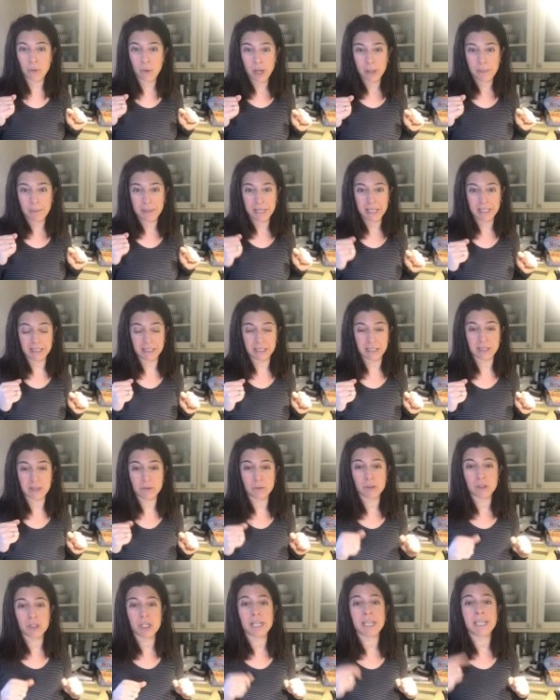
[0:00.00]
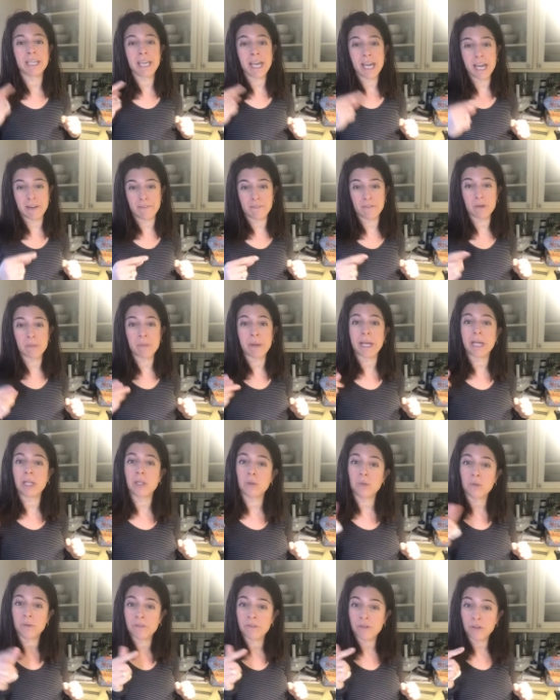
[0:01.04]
white pizzas, which again, for my
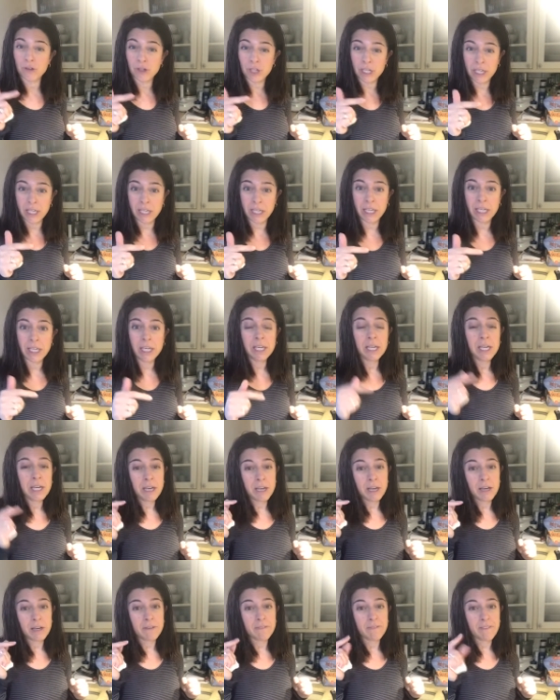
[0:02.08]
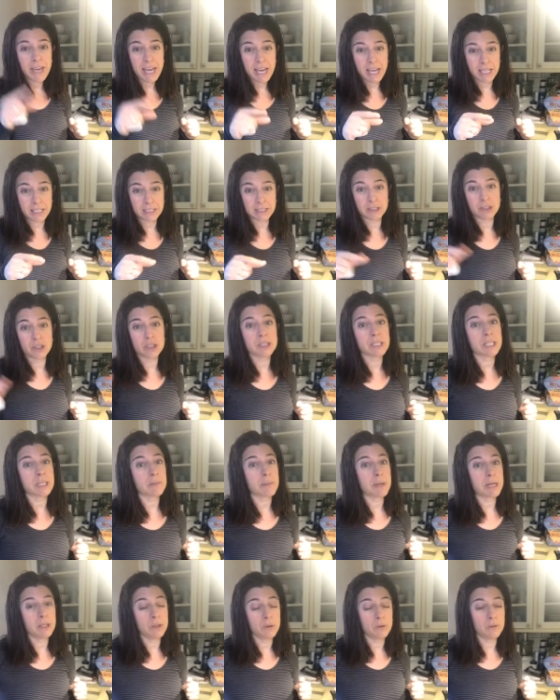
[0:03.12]
gluten-free fans, just like
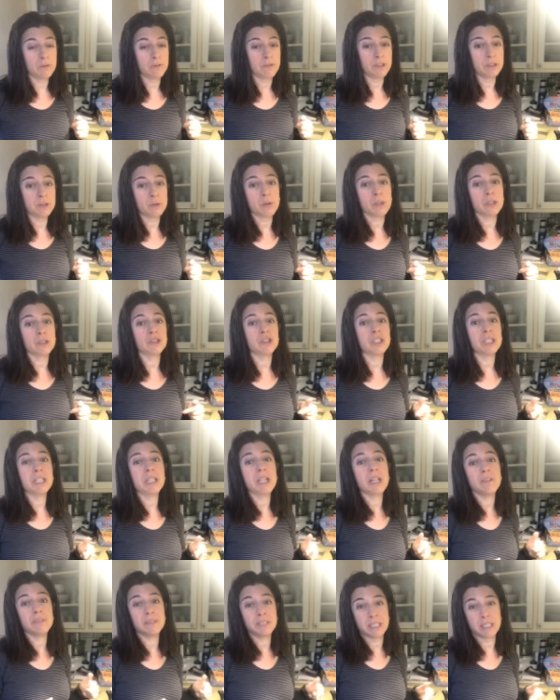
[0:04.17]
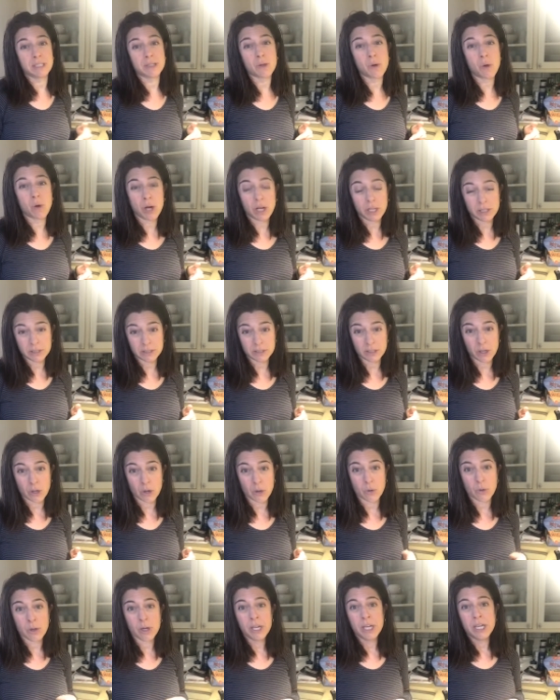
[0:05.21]
my gluten-free daughter, she loves this
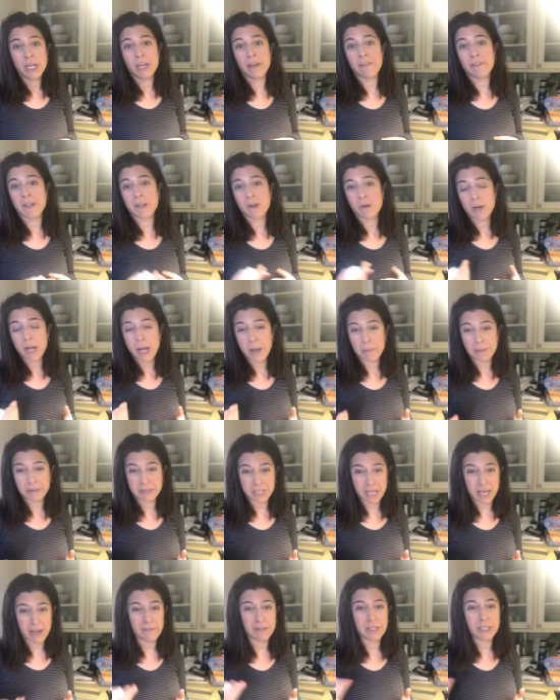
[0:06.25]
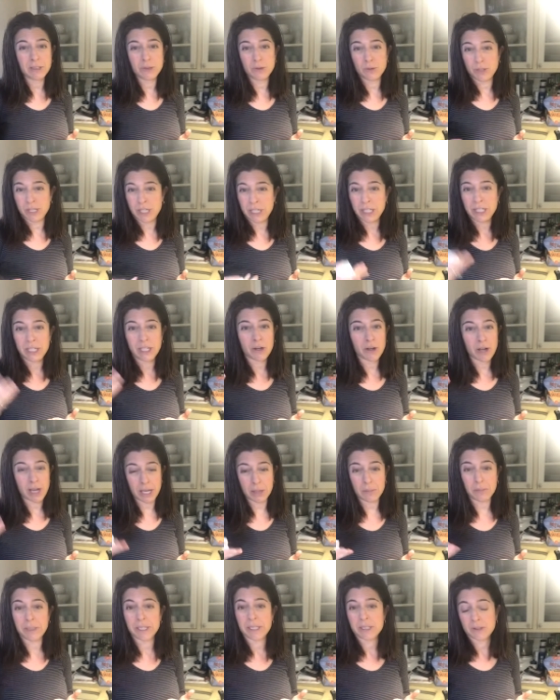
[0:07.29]
also. If I don't happen to have any zucchini or
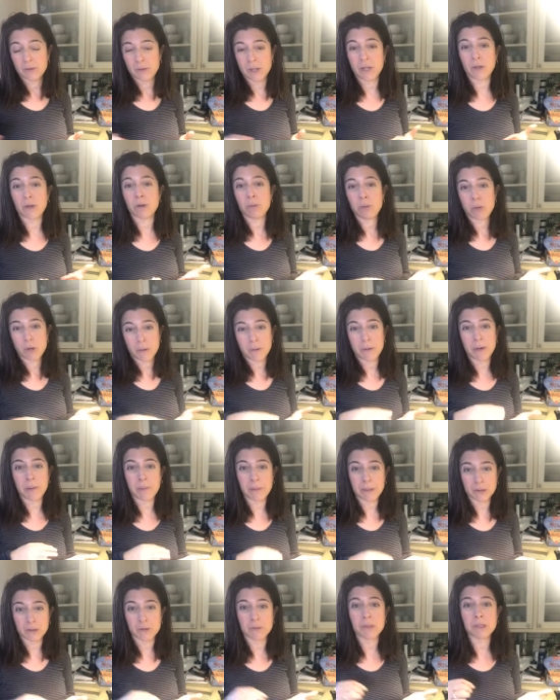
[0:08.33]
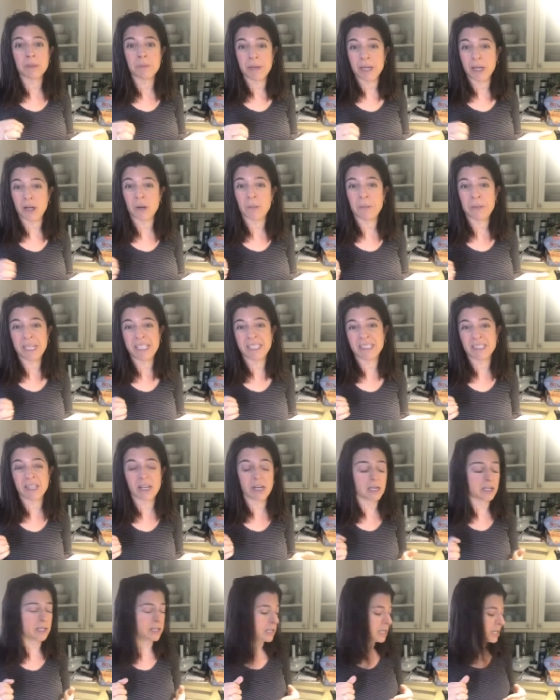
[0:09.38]
eggplants around or portobello mushrooms to make her pizza
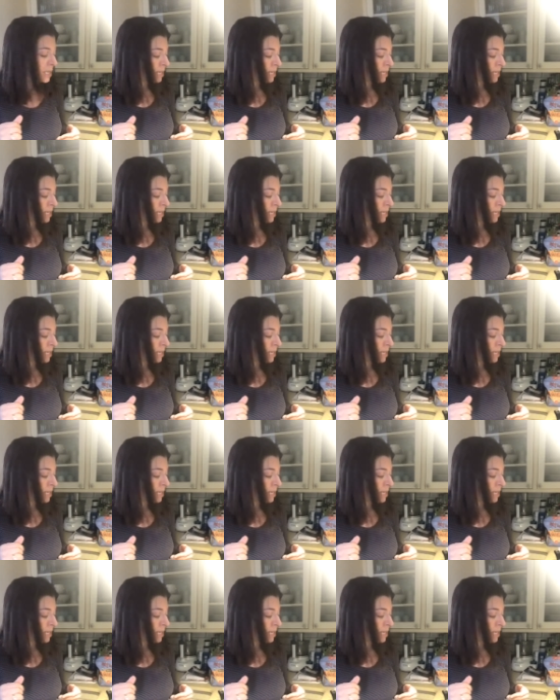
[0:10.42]
on,